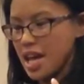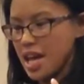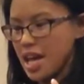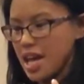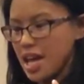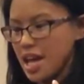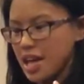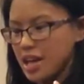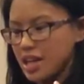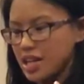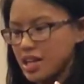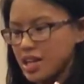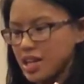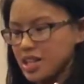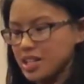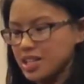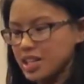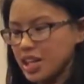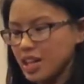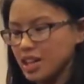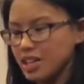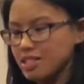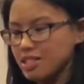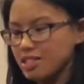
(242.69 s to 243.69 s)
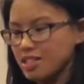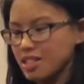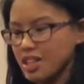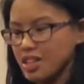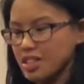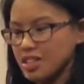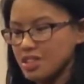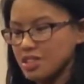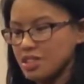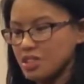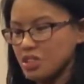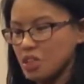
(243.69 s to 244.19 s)
And it tells
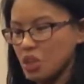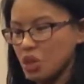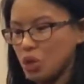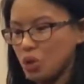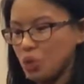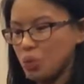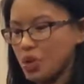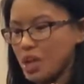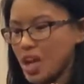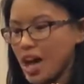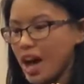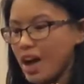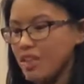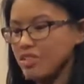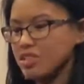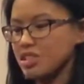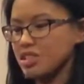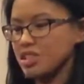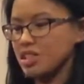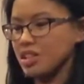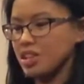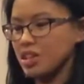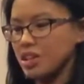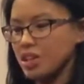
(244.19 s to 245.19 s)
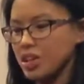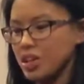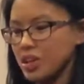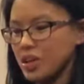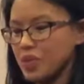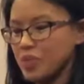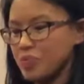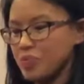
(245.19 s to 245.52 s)
us, we have to